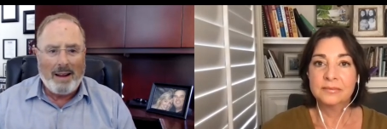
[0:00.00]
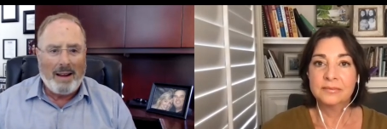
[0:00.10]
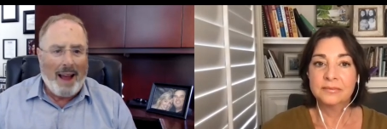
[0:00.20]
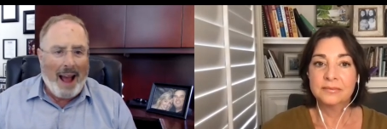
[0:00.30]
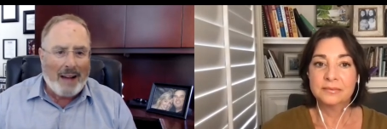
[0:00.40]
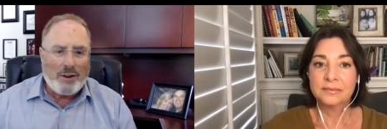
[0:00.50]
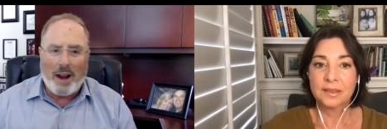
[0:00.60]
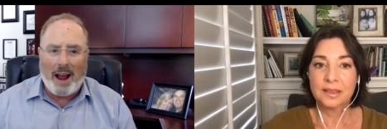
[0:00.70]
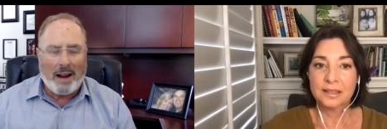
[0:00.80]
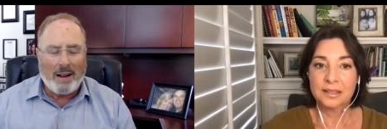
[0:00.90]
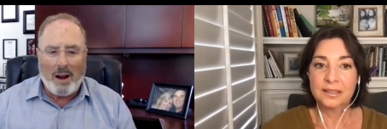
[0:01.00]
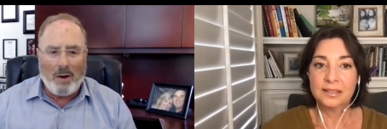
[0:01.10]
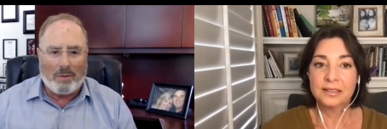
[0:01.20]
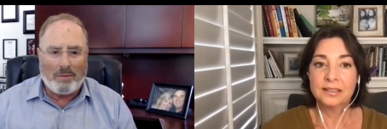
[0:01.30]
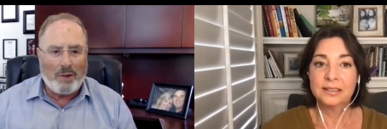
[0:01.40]
Speaker 1: How'd you how'd it
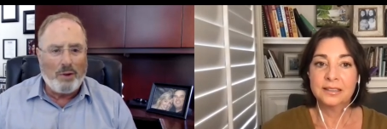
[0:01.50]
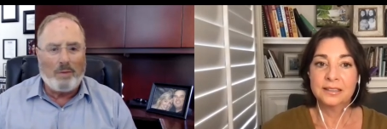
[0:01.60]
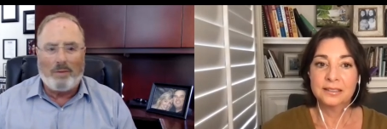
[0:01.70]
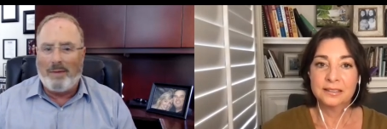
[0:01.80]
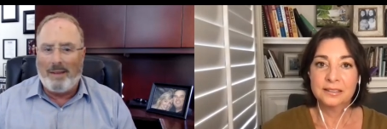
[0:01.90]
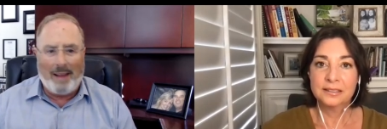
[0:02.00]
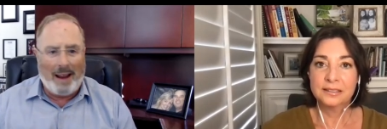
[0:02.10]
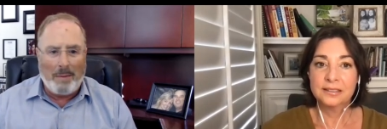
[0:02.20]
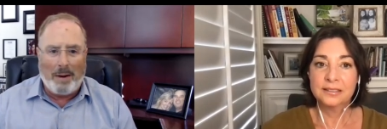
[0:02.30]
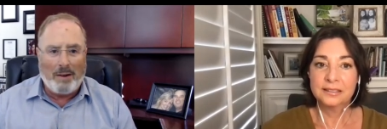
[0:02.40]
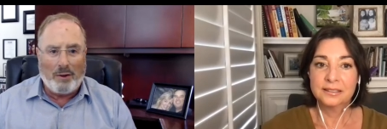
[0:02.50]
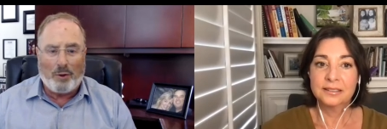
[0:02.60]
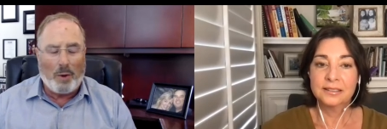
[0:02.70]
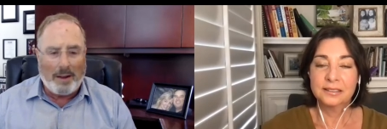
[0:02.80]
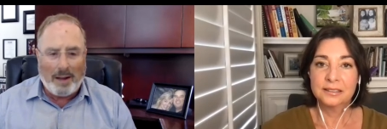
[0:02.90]
go? Did you anybody did you
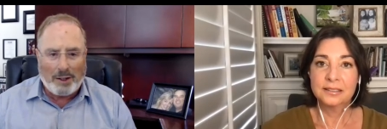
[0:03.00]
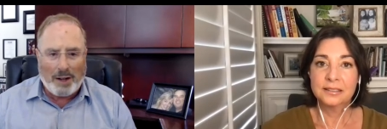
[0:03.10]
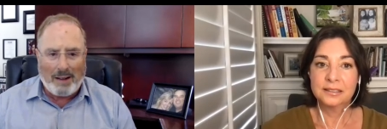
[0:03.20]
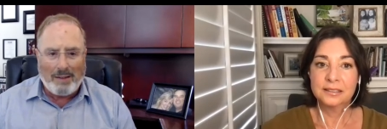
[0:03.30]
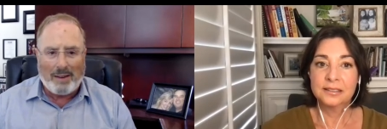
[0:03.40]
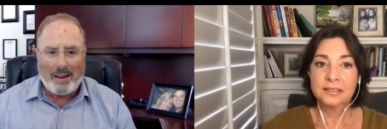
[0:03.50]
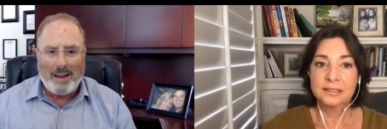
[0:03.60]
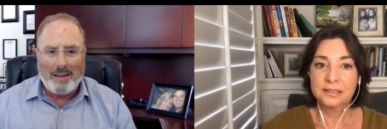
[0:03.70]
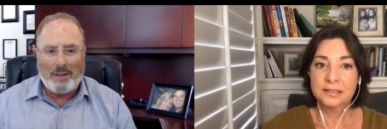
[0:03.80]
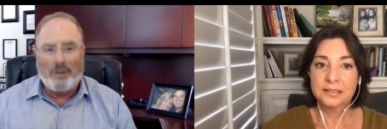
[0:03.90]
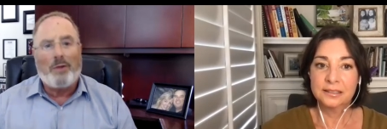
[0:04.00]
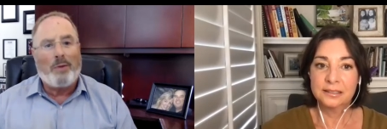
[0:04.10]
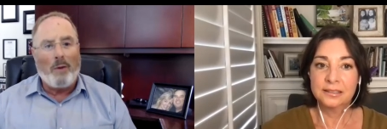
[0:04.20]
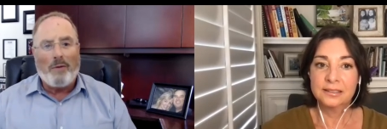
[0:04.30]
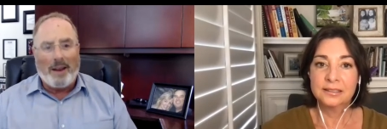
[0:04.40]
score any touchdowns? Did you
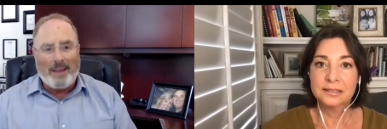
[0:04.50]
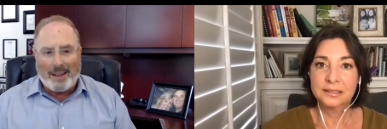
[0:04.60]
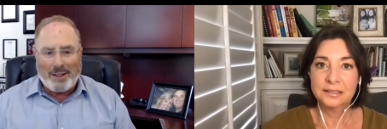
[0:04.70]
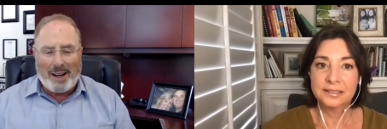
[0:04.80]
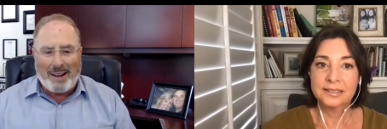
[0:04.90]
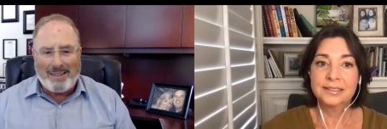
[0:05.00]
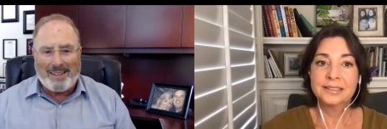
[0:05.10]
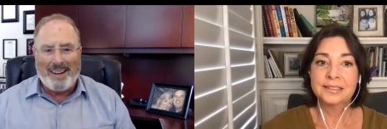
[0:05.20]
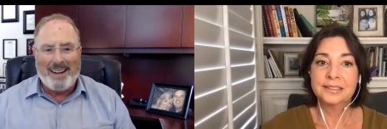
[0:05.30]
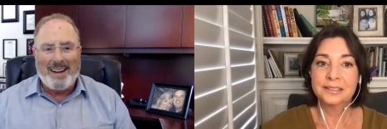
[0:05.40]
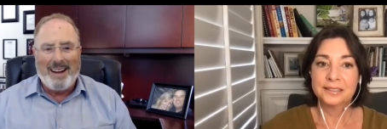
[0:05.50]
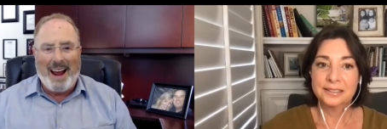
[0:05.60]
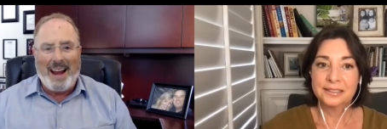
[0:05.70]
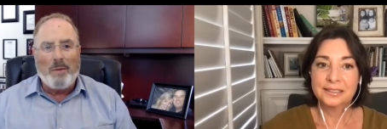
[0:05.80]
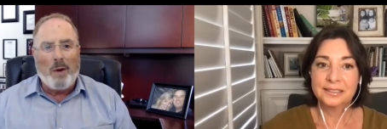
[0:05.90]
throw for any touchdowns?
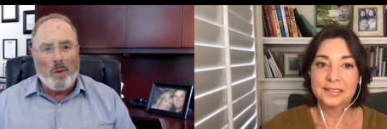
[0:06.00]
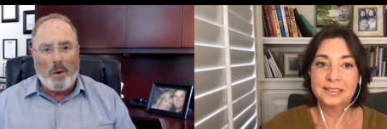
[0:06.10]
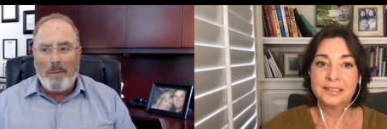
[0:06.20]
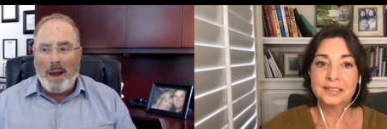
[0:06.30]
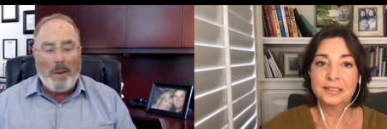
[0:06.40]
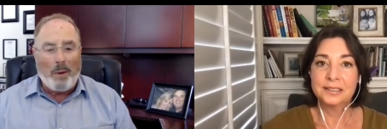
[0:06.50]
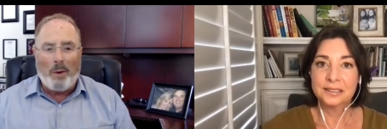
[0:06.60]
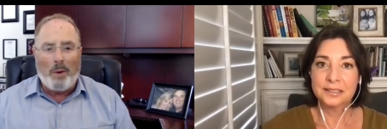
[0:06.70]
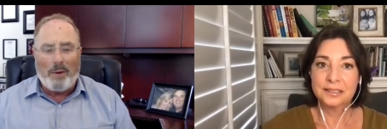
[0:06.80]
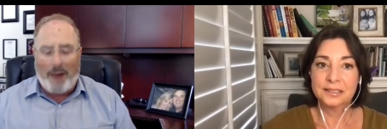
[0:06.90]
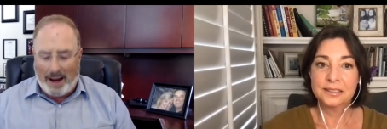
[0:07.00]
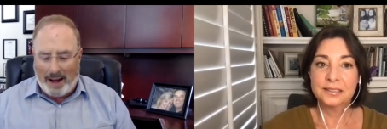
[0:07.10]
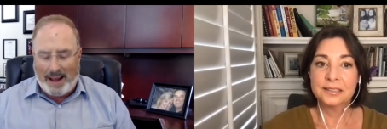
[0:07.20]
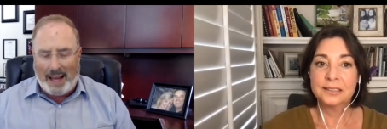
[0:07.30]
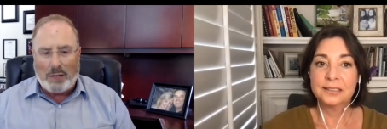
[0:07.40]
And we would maybe we would have had an
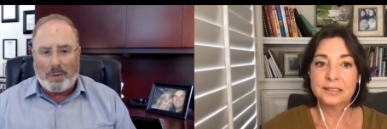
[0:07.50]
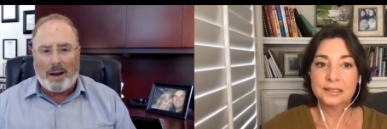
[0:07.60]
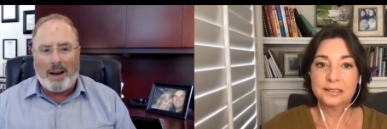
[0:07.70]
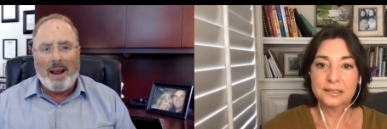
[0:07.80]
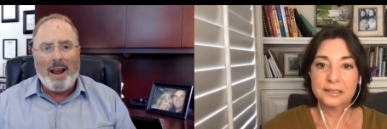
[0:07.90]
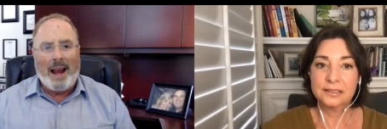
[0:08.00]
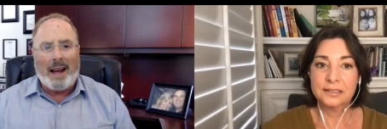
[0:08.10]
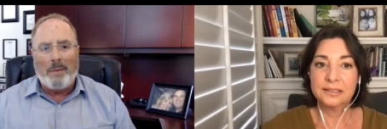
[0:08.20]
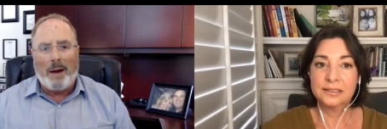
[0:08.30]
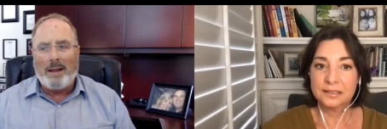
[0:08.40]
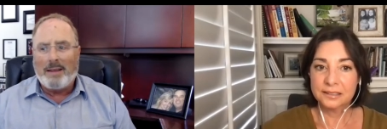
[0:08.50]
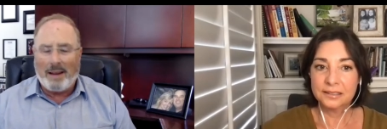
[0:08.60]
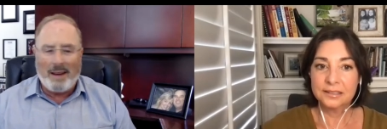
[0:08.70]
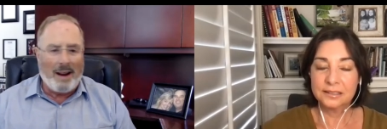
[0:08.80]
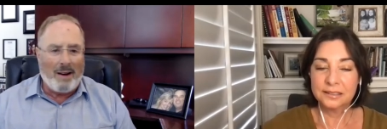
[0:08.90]
engagement and I might have said,
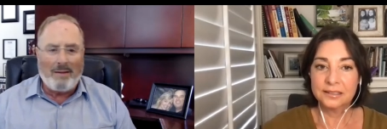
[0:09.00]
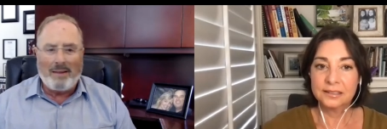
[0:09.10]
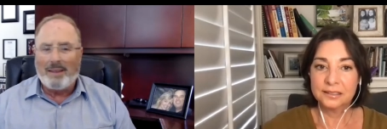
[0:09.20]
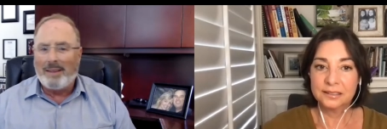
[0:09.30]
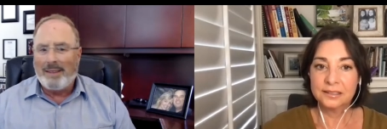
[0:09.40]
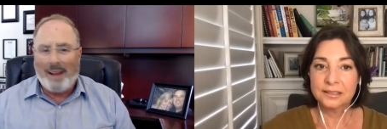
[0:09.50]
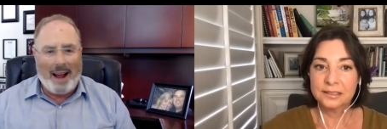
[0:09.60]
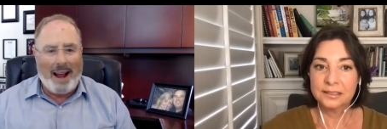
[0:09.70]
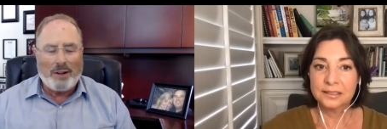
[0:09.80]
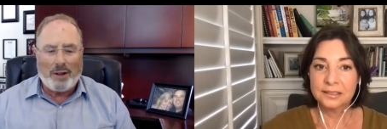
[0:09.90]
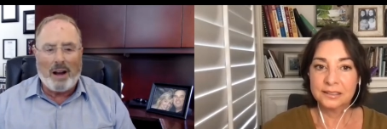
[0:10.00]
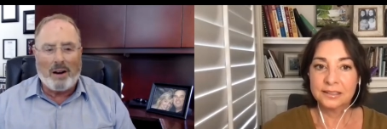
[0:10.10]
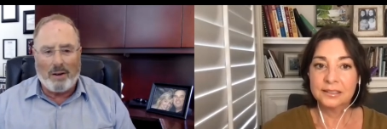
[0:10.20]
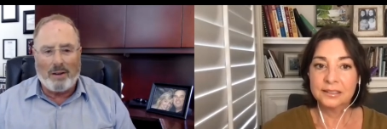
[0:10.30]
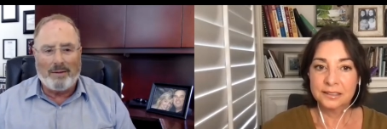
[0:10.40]
you know, I actually got hurt.